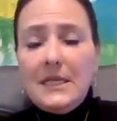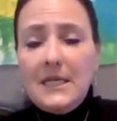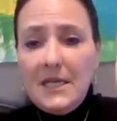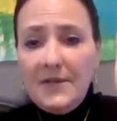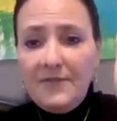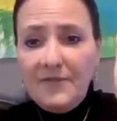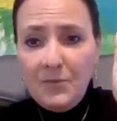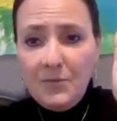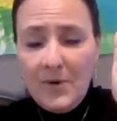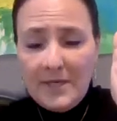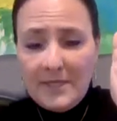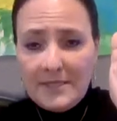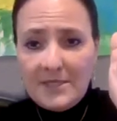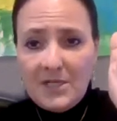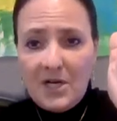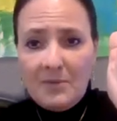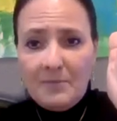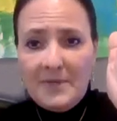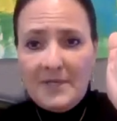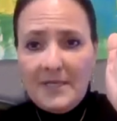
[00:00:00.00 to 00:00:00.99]
If you want to
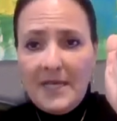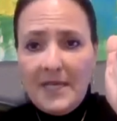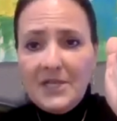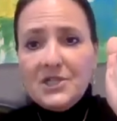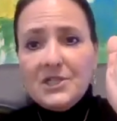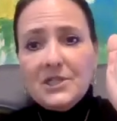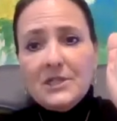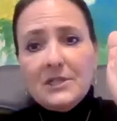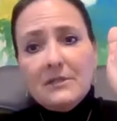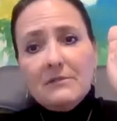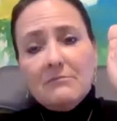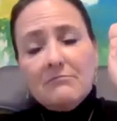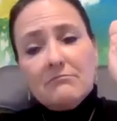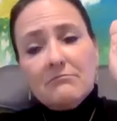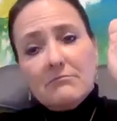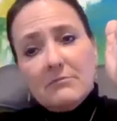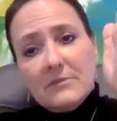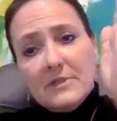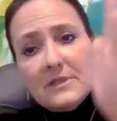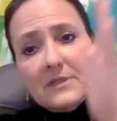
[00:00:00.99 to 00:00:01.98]
start mediation,
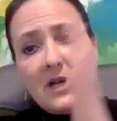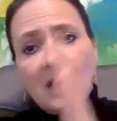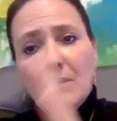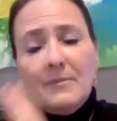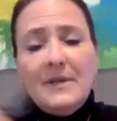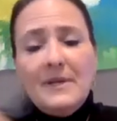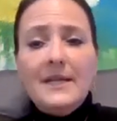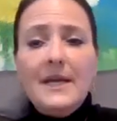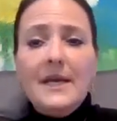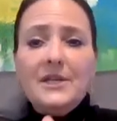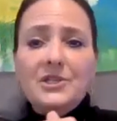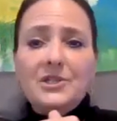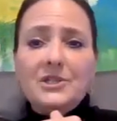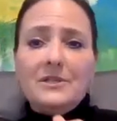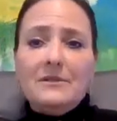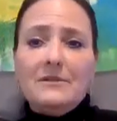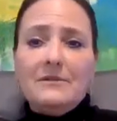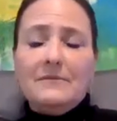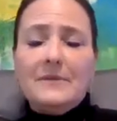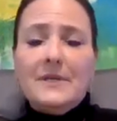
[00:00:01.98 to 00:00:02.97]
start
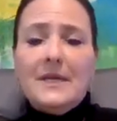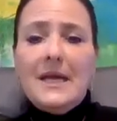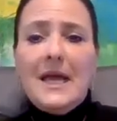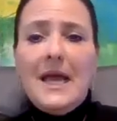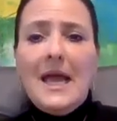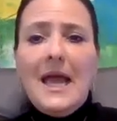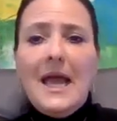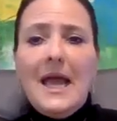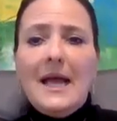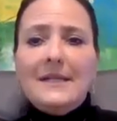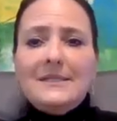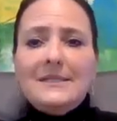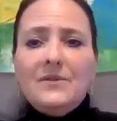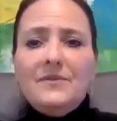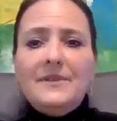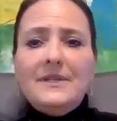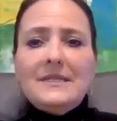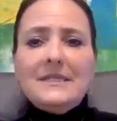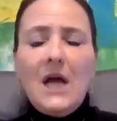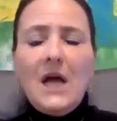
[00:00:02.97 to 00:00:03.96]
mediation. And so
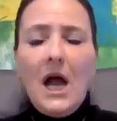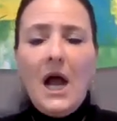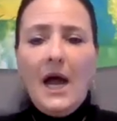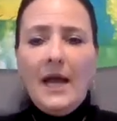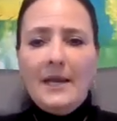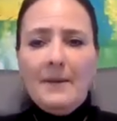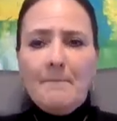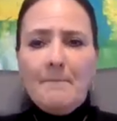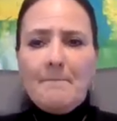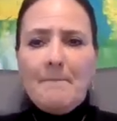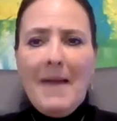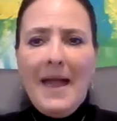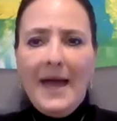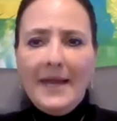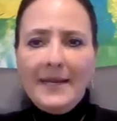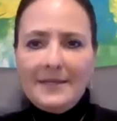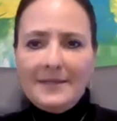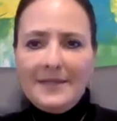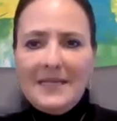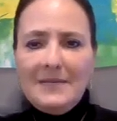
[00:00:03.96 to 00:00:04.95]
this
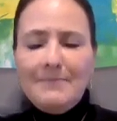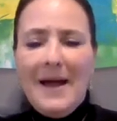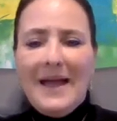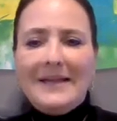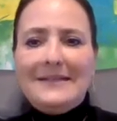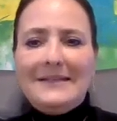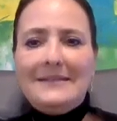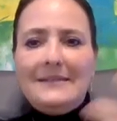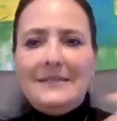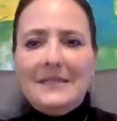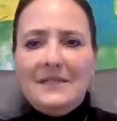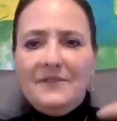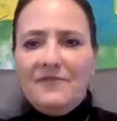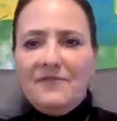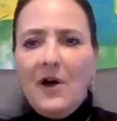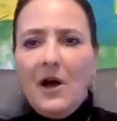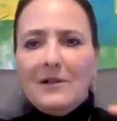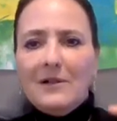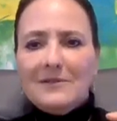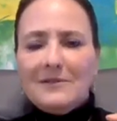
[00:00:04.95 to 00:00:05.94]
automatically, by
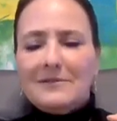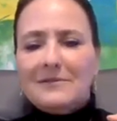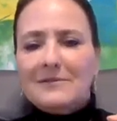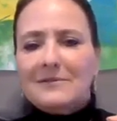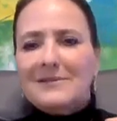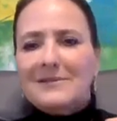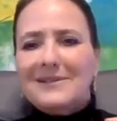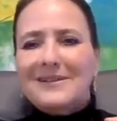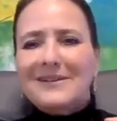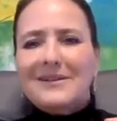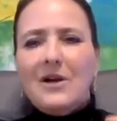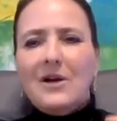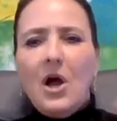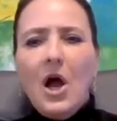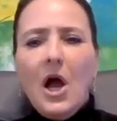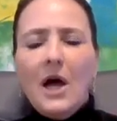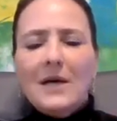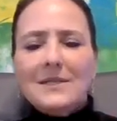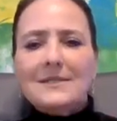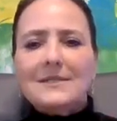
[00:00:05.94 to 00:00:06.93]
default,
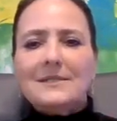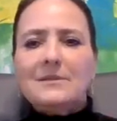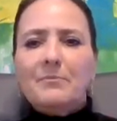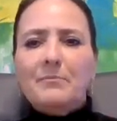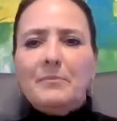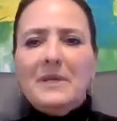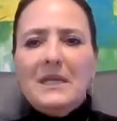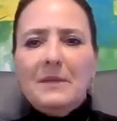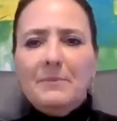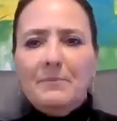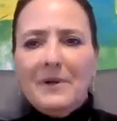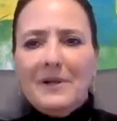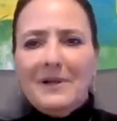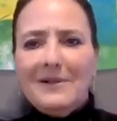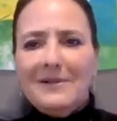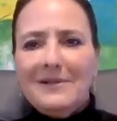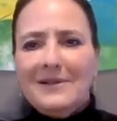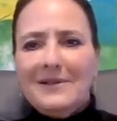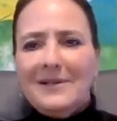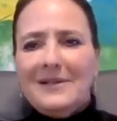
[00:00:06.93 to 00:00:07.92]
causes the
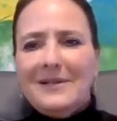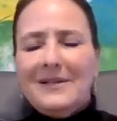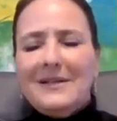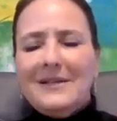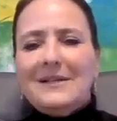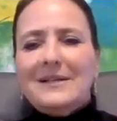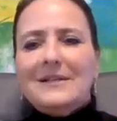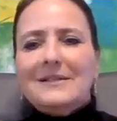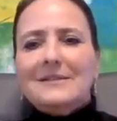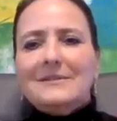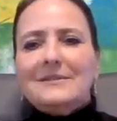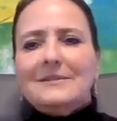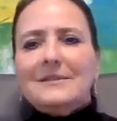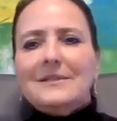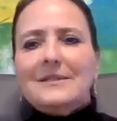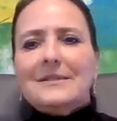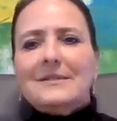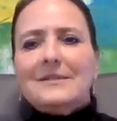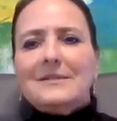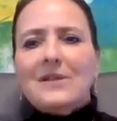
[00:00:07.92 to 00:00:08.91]
people to
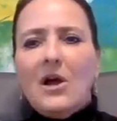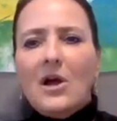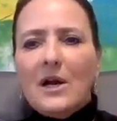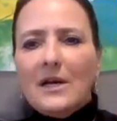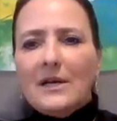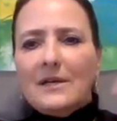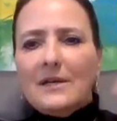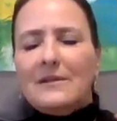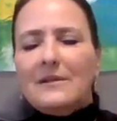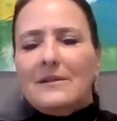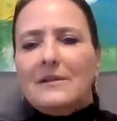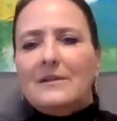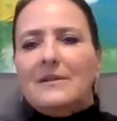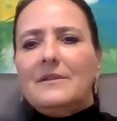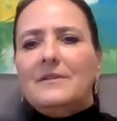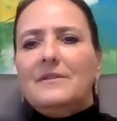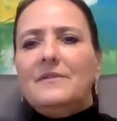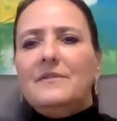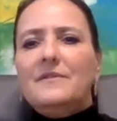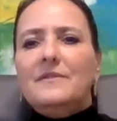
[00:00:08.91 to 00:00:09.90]
start
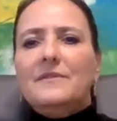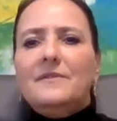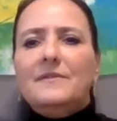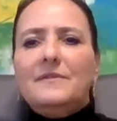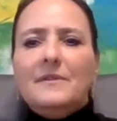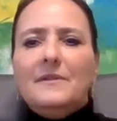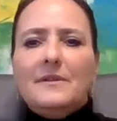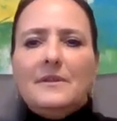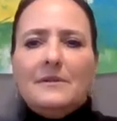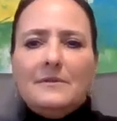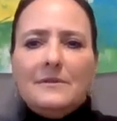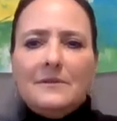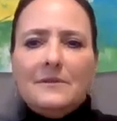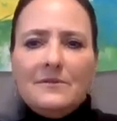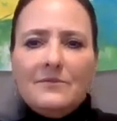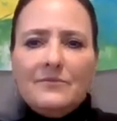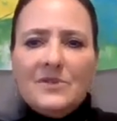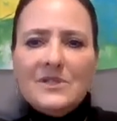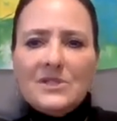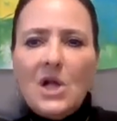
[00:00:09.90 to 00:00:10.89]

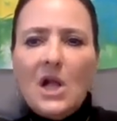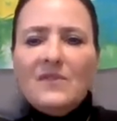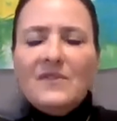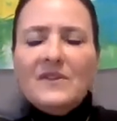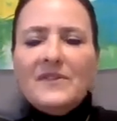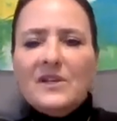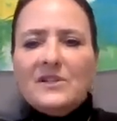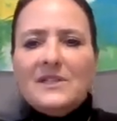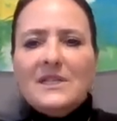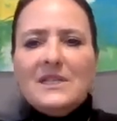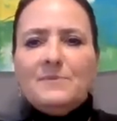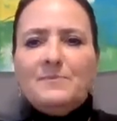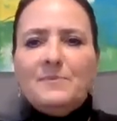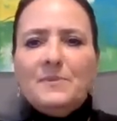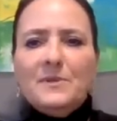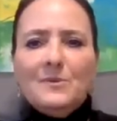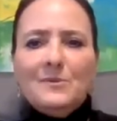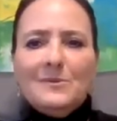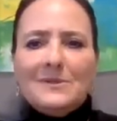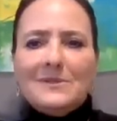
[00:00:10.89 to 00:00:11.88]
resolving their
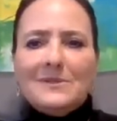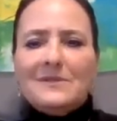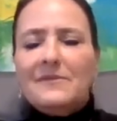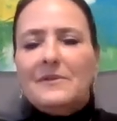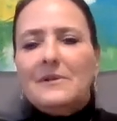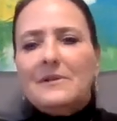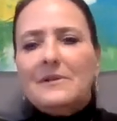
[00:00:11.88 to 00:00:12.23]
disputes,